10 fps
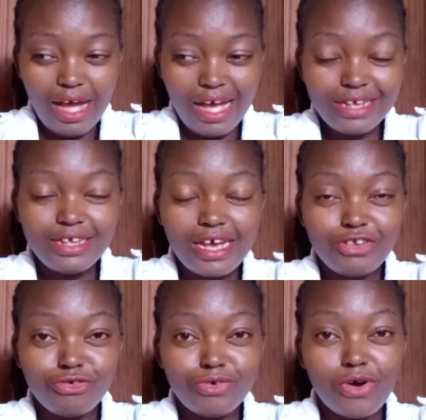I
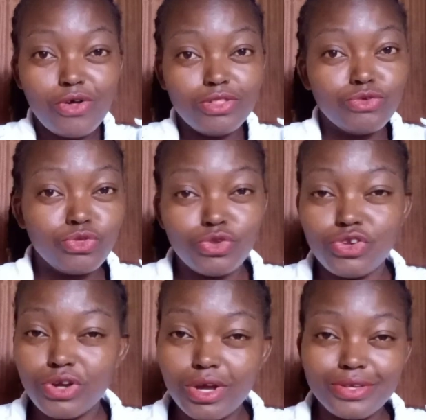took all those
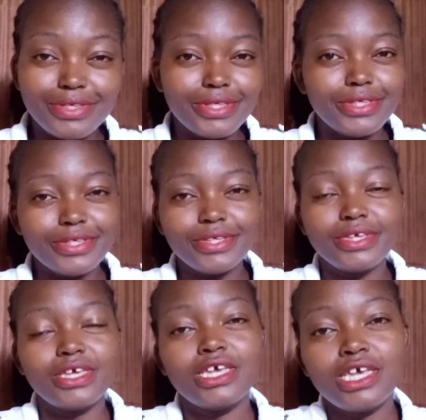drugs
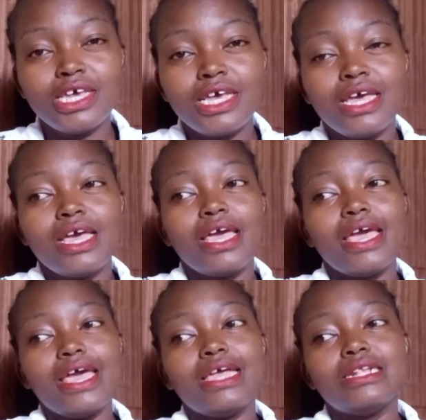
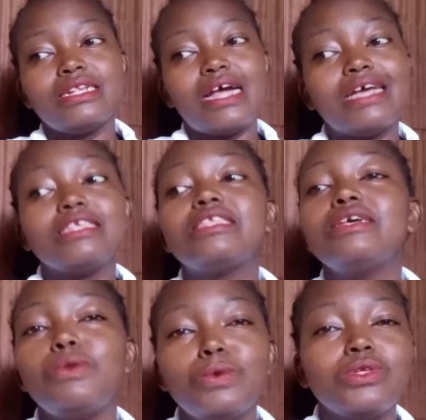and I
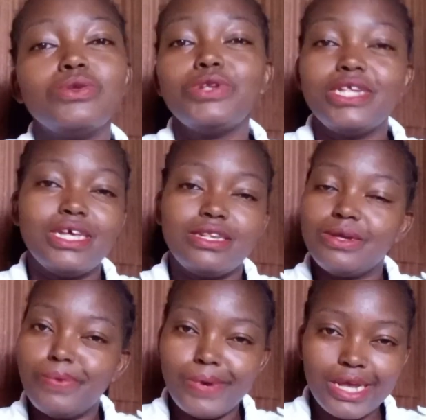still was not
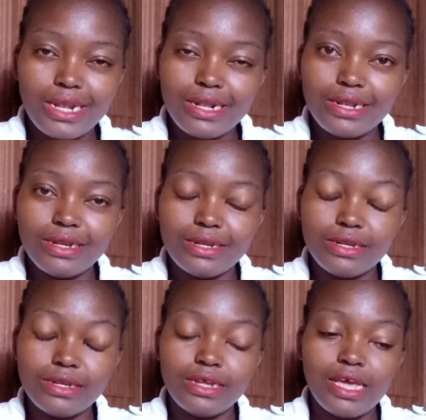getting well.
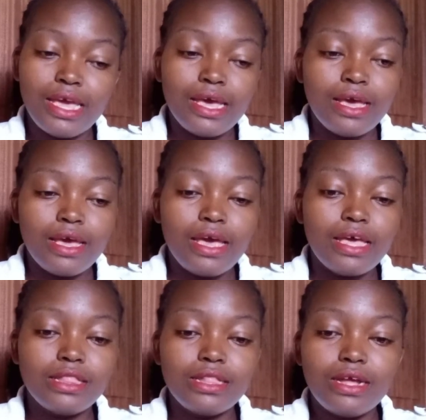
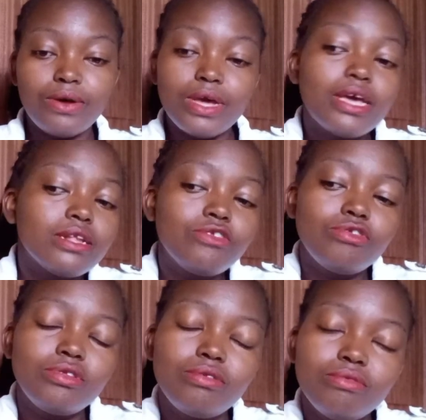And now I had to
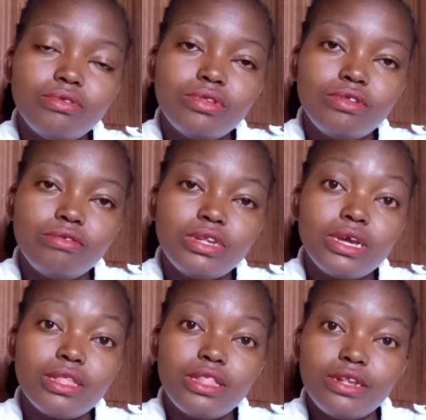
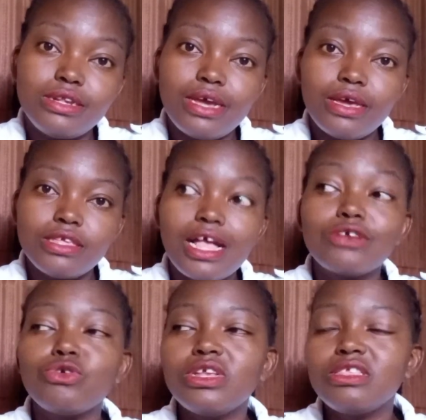take the test.
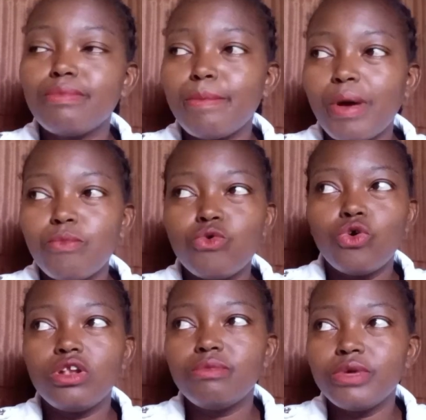Actually, it's my mom who
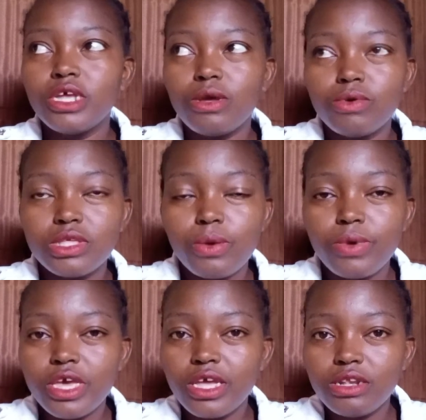called me and I was
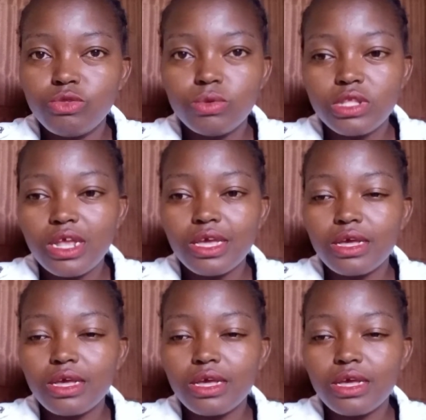away, and she was like,